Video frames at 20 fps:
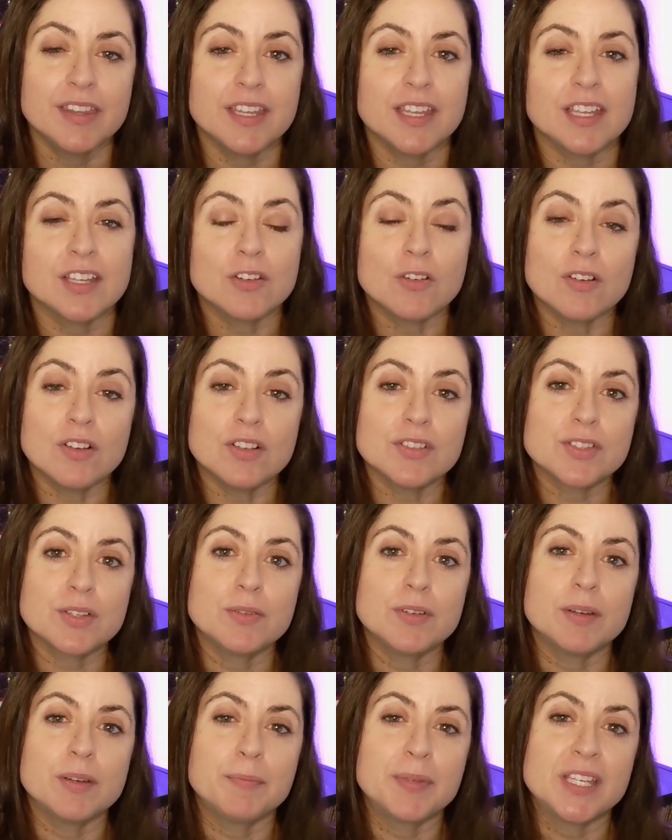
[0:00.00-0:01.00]
They can
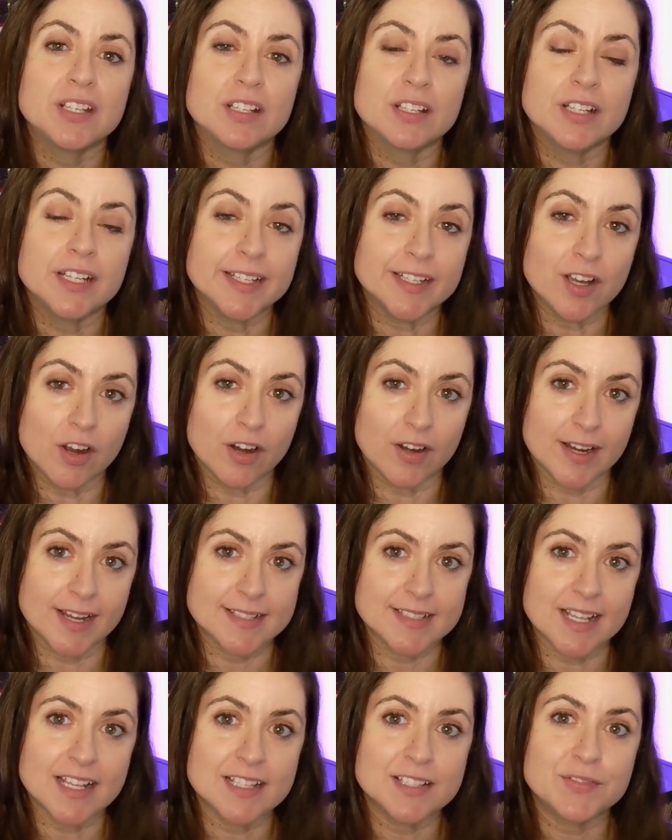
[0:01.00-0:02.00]
also appear in
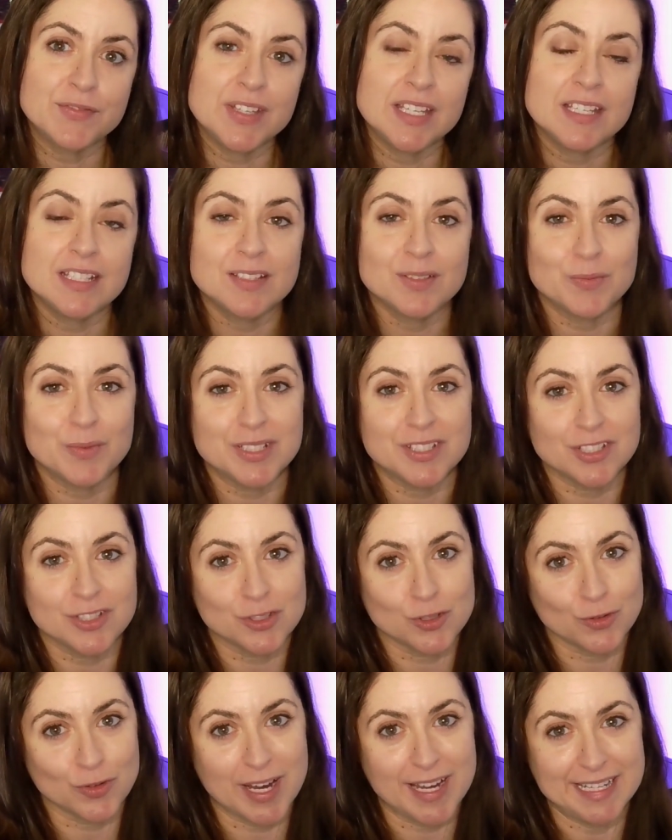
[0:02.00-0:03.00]
RSS feeds, which
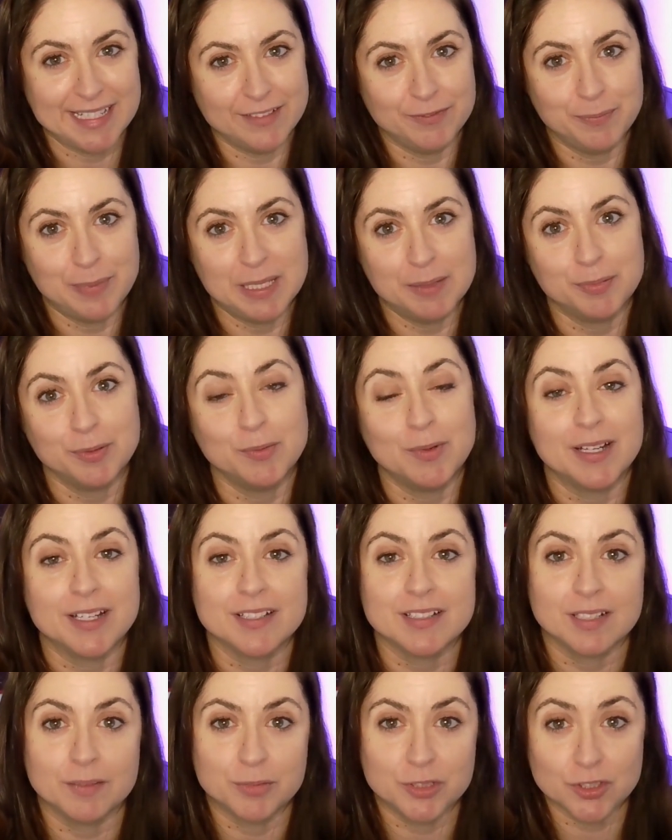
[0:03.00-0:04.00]
is great if people want
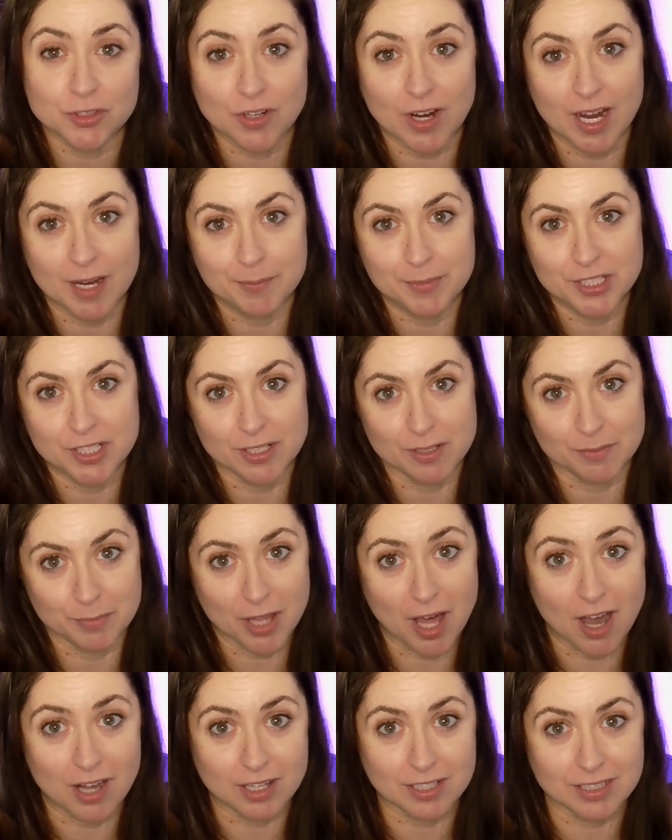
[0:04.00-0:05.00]
to subscribe to your
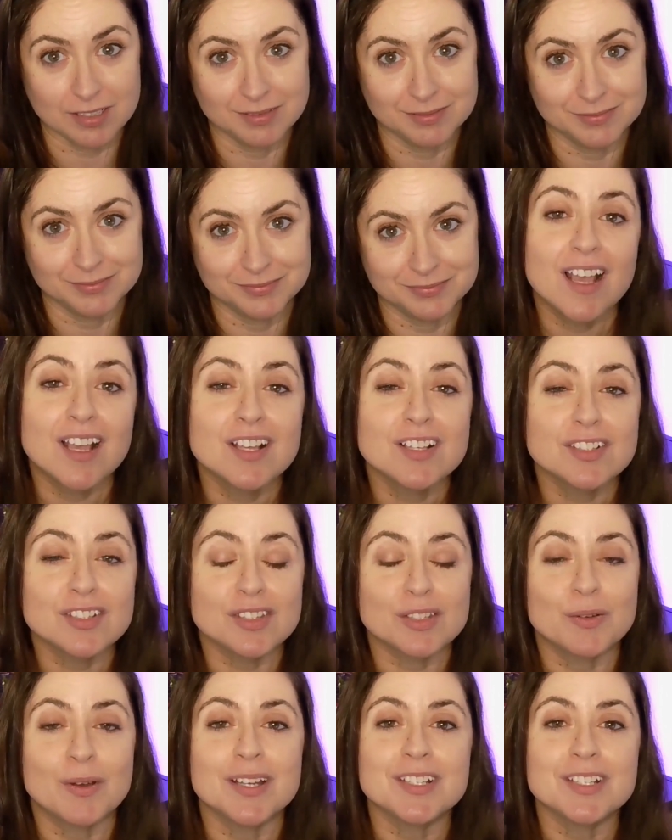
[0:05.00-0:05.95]
blog. So the